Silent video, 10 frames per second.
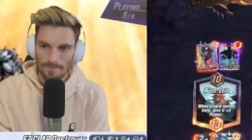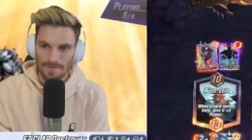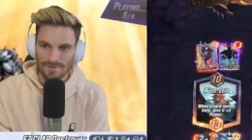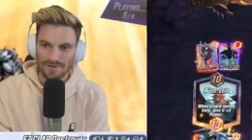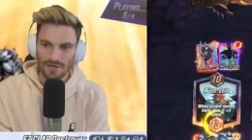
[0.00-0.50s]

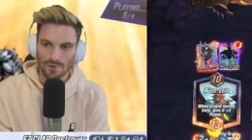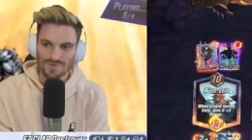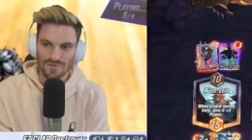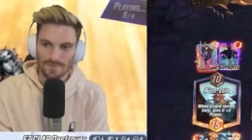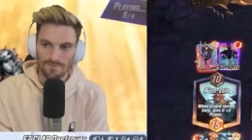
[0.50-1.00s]
But if he
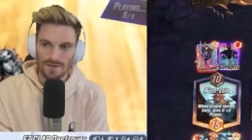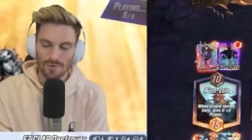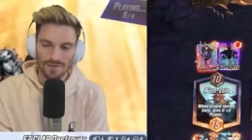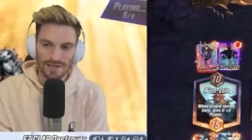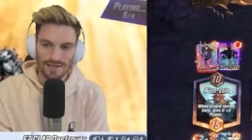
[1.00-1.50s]
goes for the
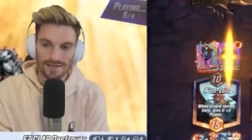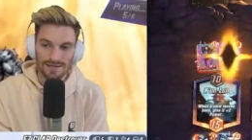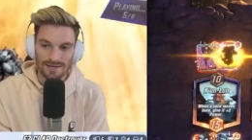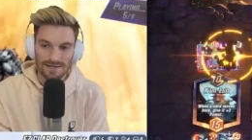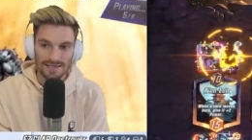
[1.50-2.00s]
middle
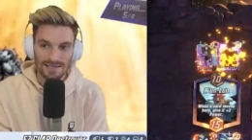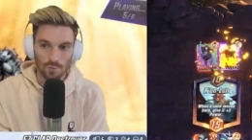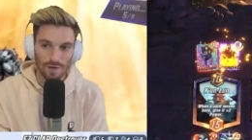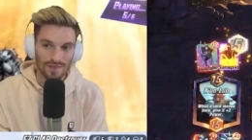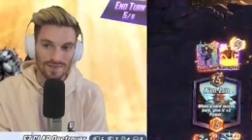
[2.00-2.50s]
lane, he
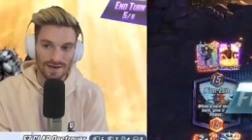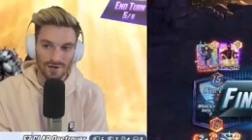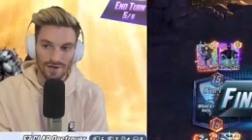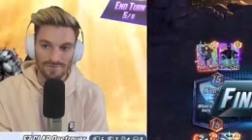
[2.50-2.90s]
can win there.